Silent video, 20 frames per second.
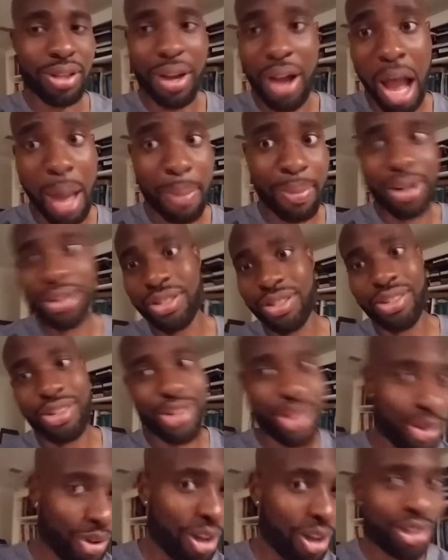happiness is a
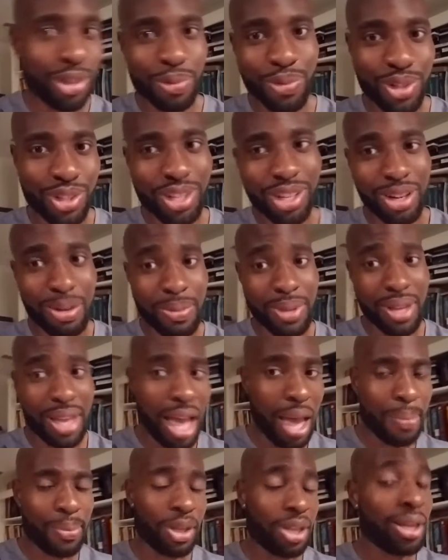choice, I'm just going to be
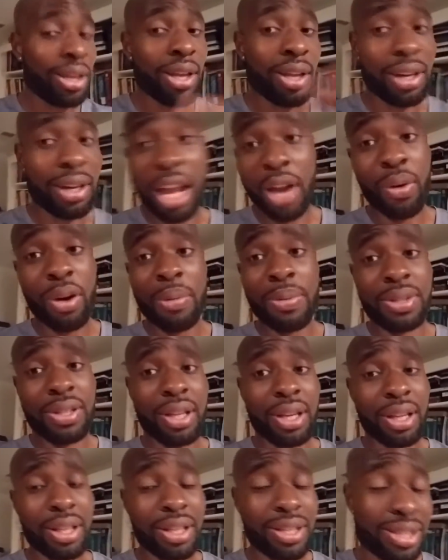happy. Not what I'm
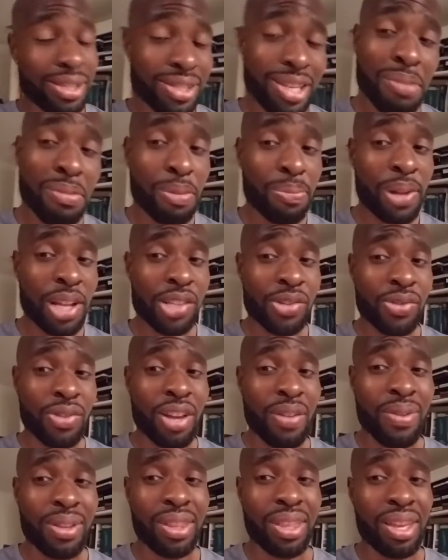saying. There's a time and place for
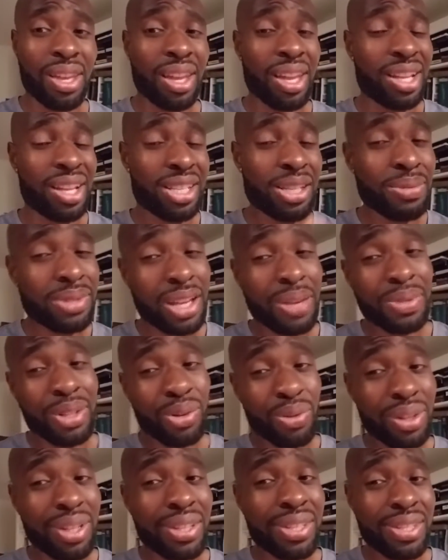everything, and sometimes it
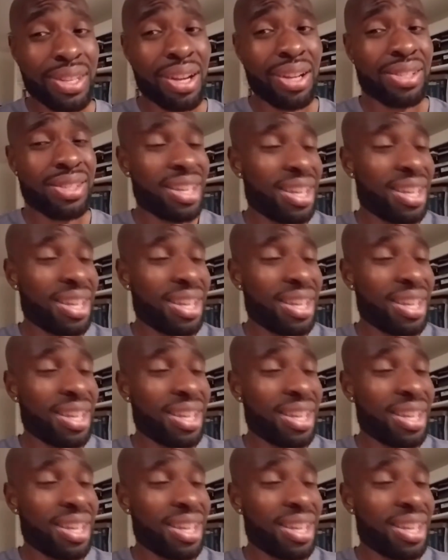really sucks,